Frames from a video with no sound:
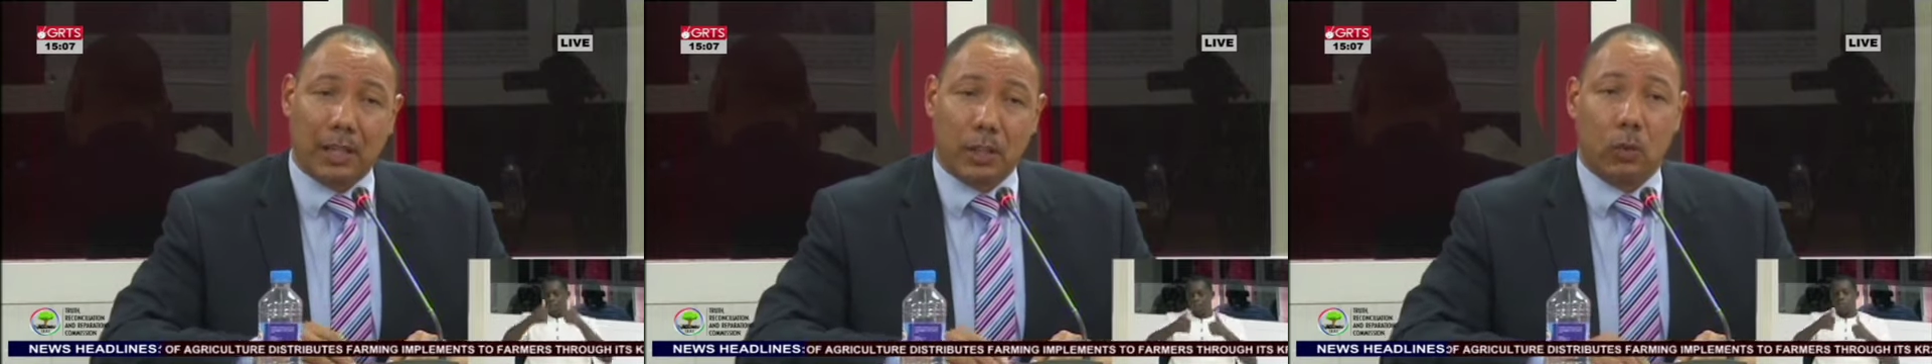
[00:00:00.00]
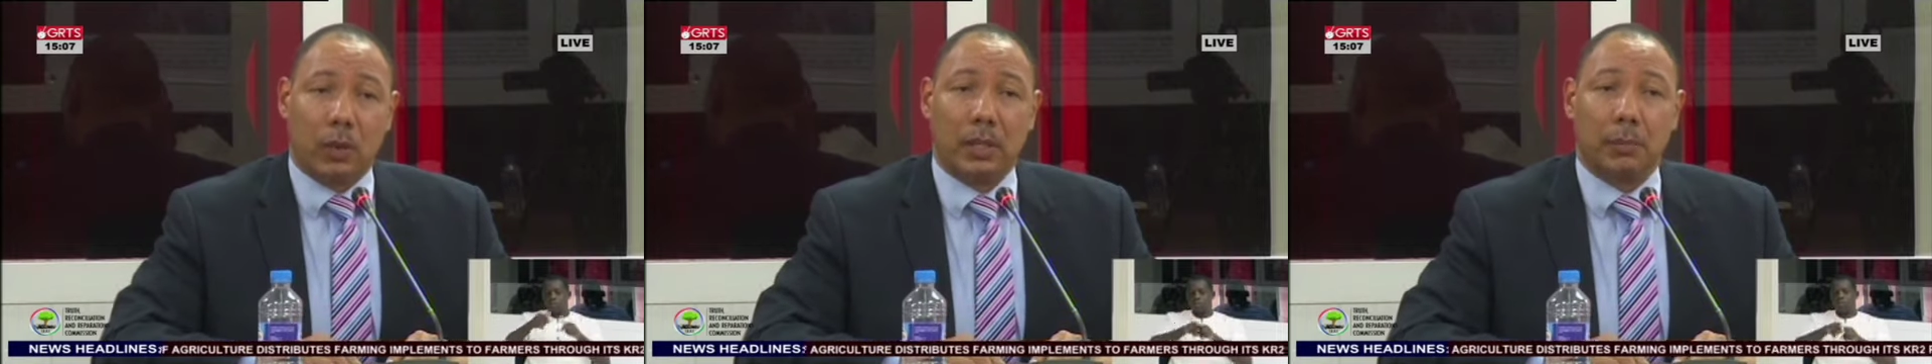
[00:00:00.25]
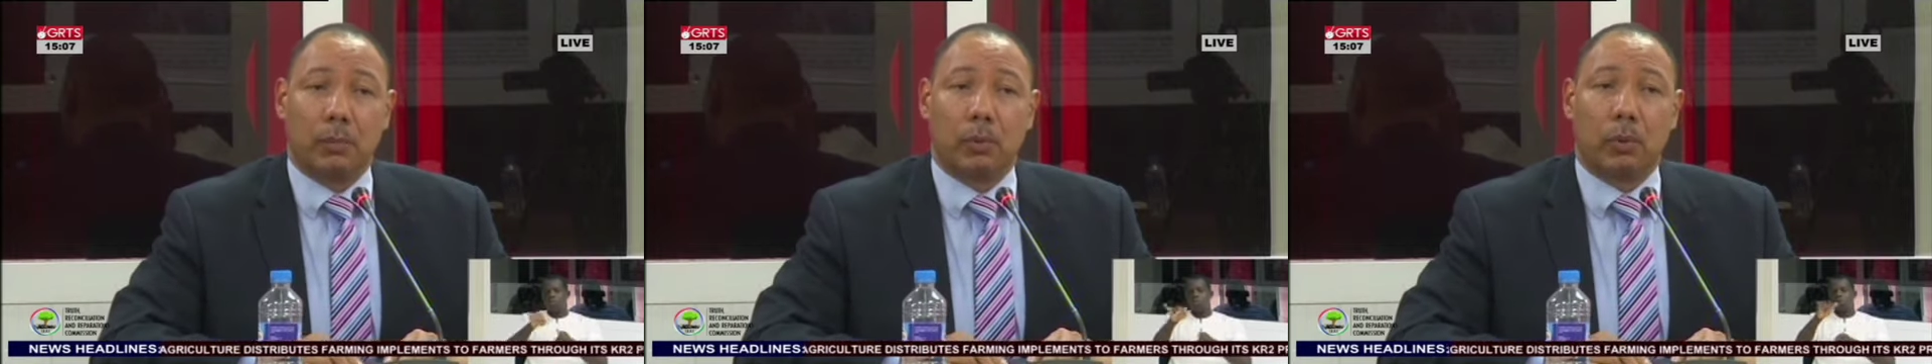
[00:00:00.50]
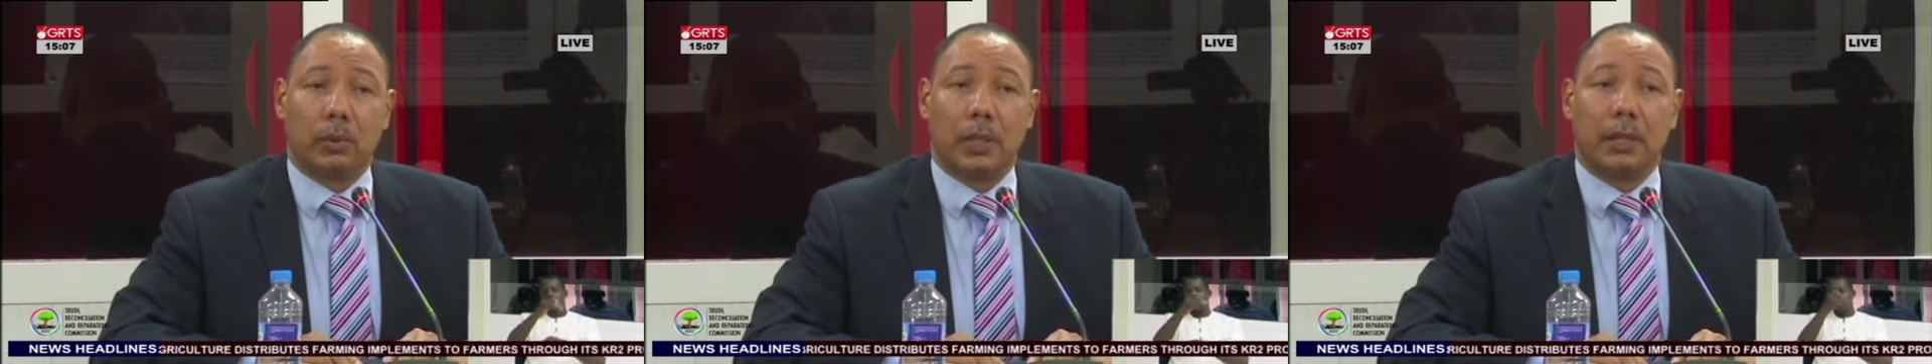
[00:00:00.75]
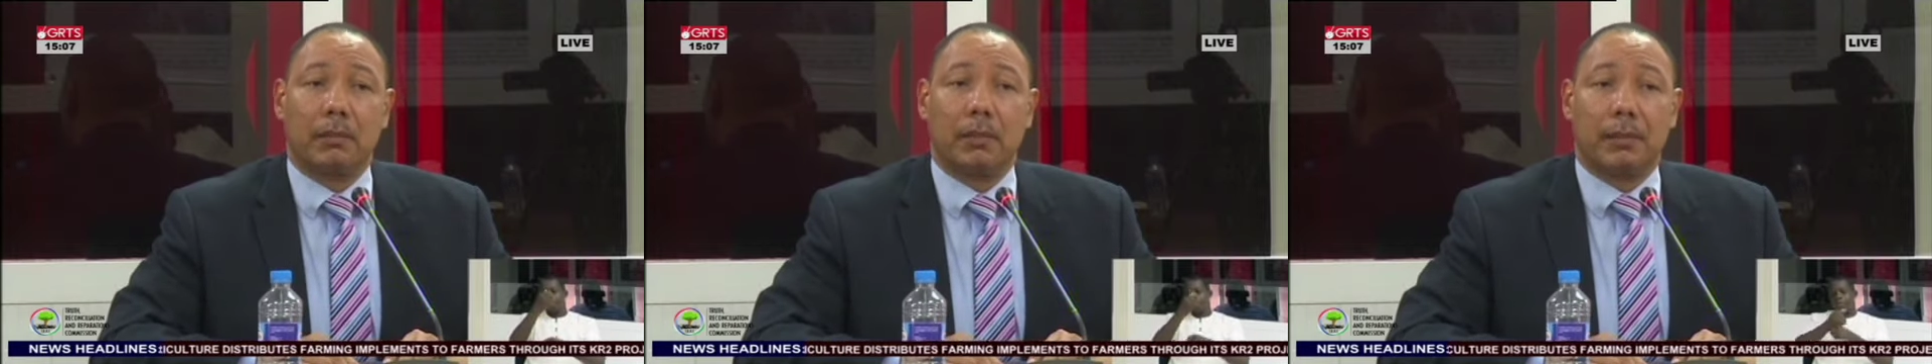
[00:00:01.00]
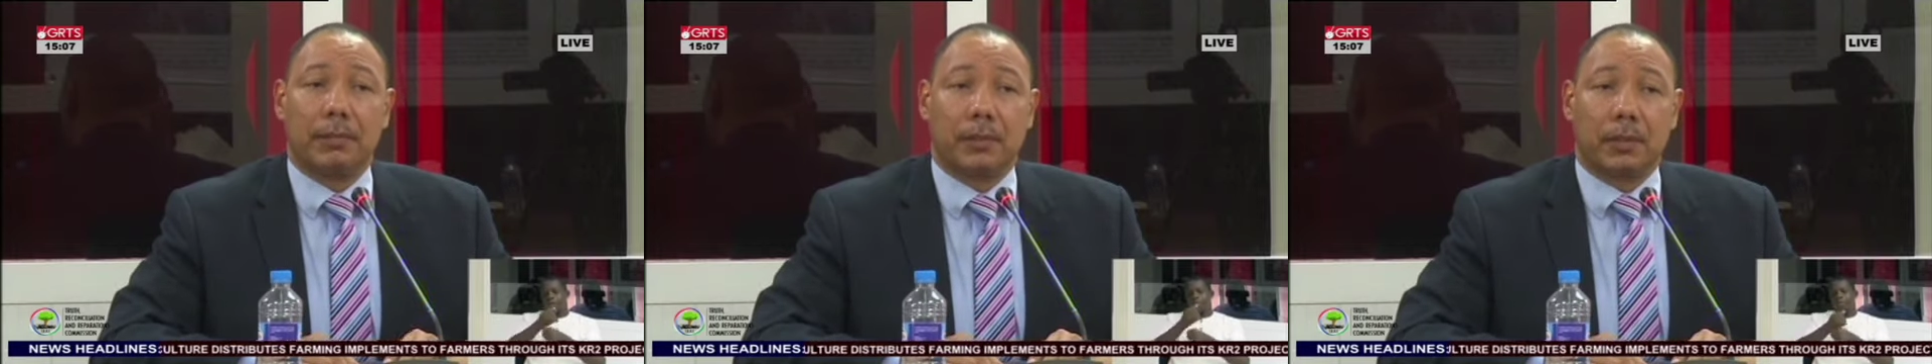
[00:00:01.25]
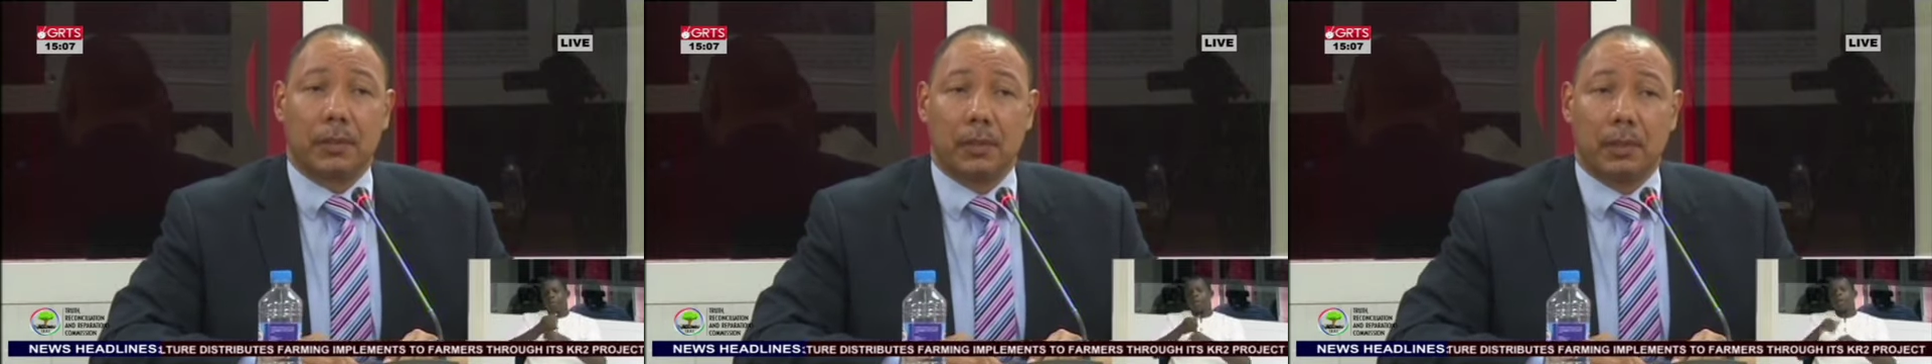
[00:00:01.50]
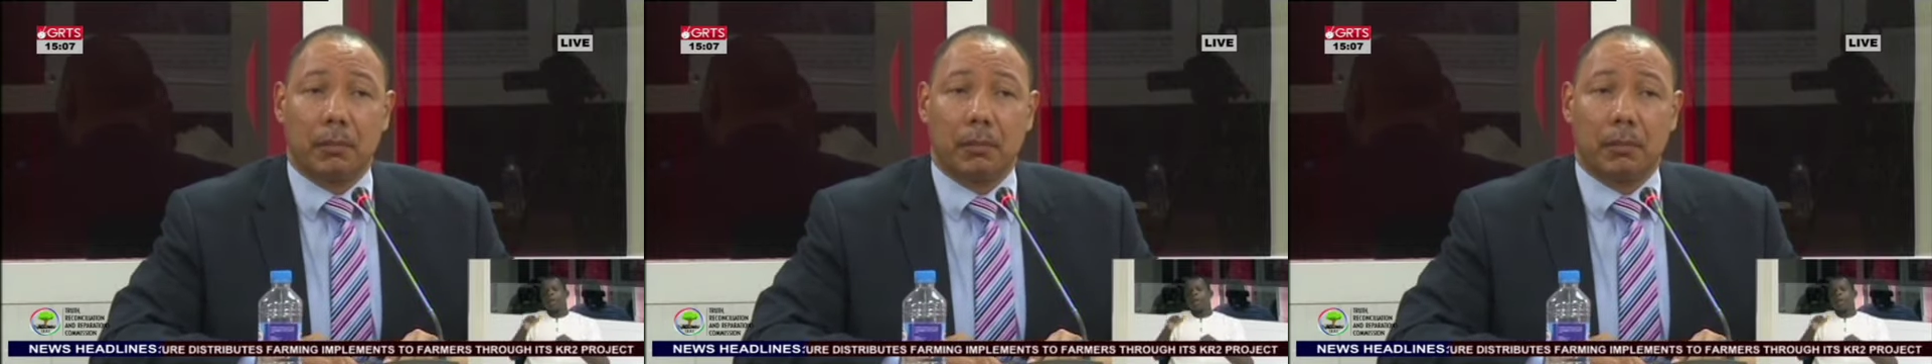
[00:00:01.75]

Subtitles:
actually brought a rift